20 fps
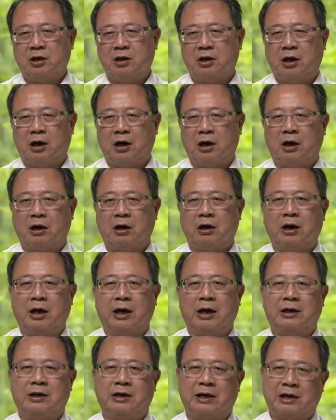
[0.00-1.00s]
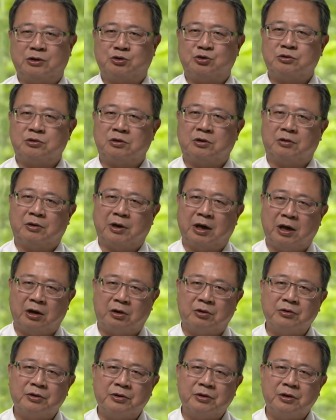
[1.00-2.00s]
and national
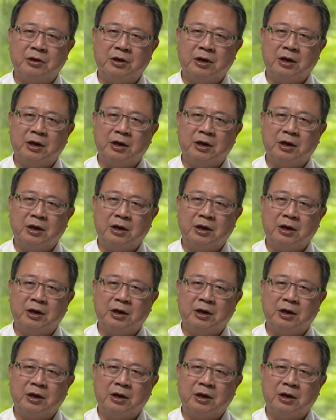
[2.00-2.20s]
health